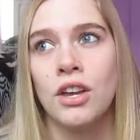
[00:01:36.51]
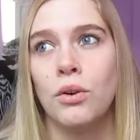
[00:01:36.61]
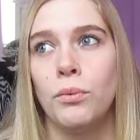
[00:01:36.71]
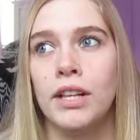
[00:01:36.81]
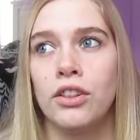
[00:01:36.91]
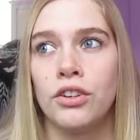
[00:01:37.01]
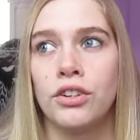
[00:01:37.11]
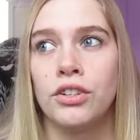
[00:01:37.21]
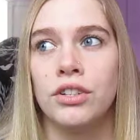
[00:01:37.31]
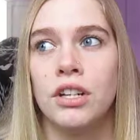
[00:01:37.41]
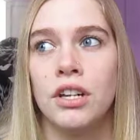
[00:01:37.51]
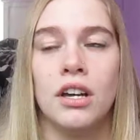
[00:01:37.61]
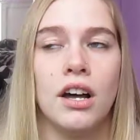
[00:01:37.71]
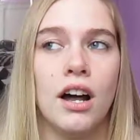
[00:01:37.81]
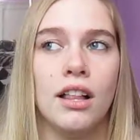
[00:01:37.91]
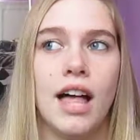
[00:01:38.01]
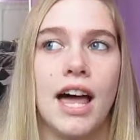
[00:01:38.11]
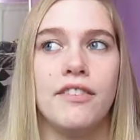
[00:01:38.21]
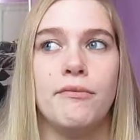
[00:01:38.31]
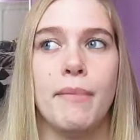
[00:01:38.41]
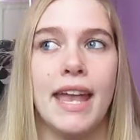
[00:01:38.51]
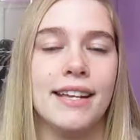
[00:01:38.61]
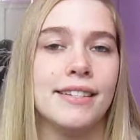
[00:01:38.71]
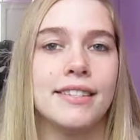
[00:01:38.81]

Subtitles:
We learned a lot of main